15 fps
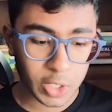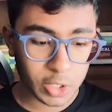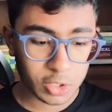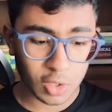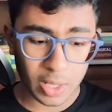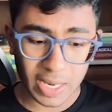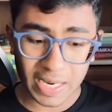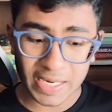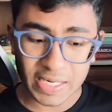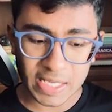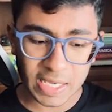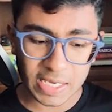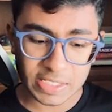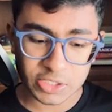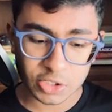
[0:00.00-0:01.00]
So our
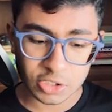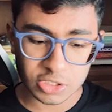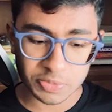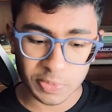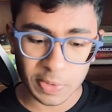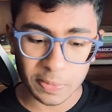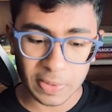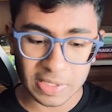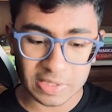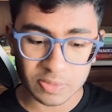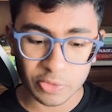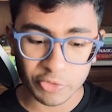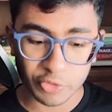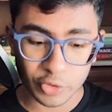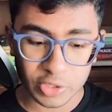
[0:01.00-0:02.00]
idea is to simply play the
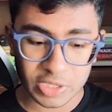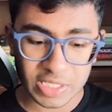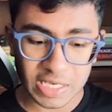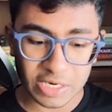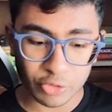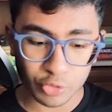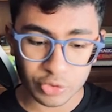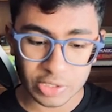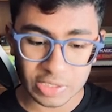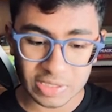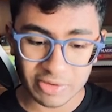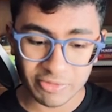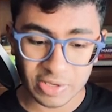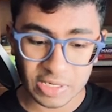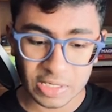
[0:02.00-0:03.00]
move rook c eight, rook c
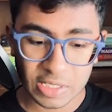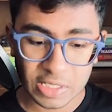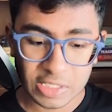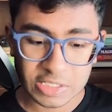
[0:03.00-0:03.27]
seven,